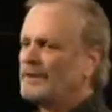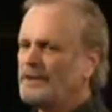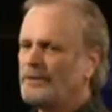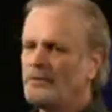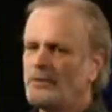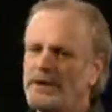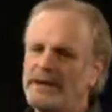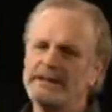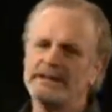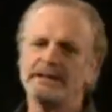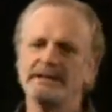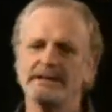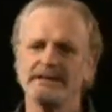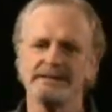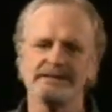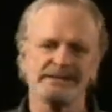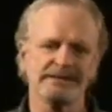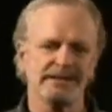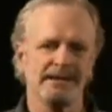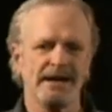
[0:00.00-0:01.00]
they waited
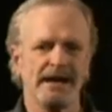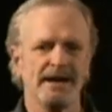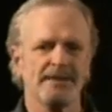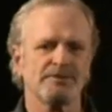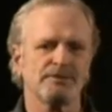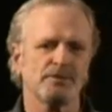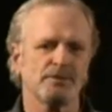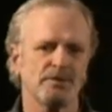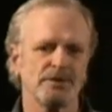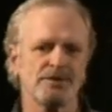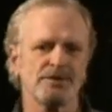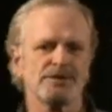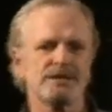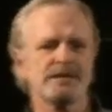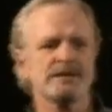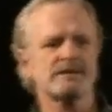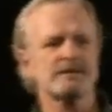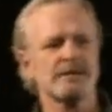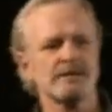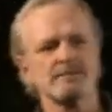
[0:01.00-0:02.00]
until afterwards,
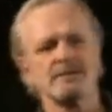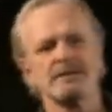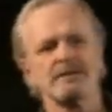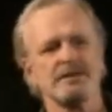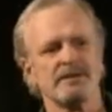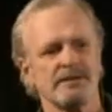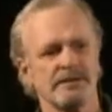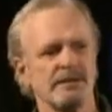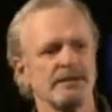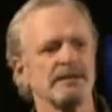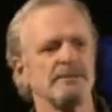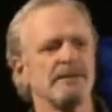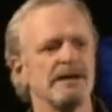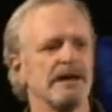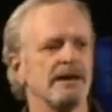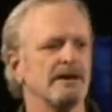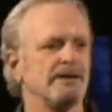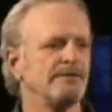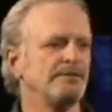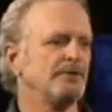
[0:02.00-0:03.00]
and that's something to think
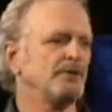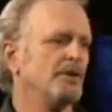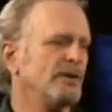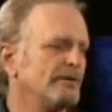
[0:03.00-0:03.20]
about if